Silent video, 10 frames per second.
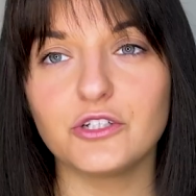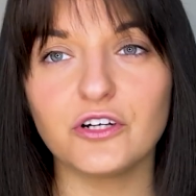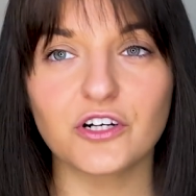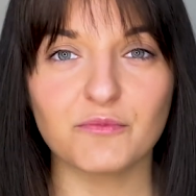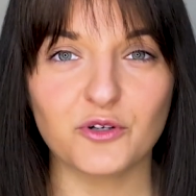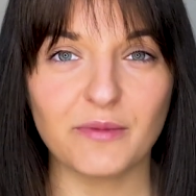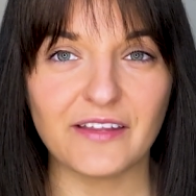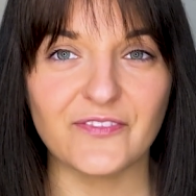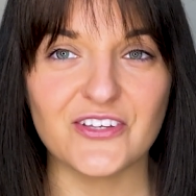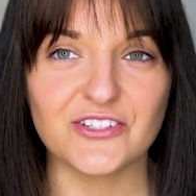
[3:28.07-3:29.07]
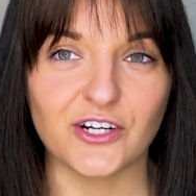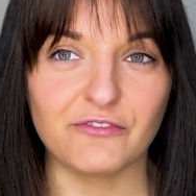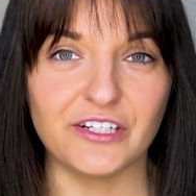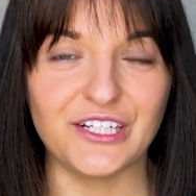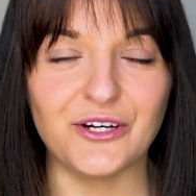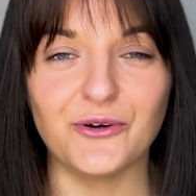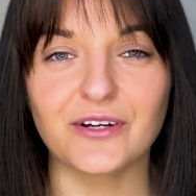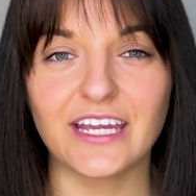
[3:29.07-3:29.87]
can learn more about this in our video,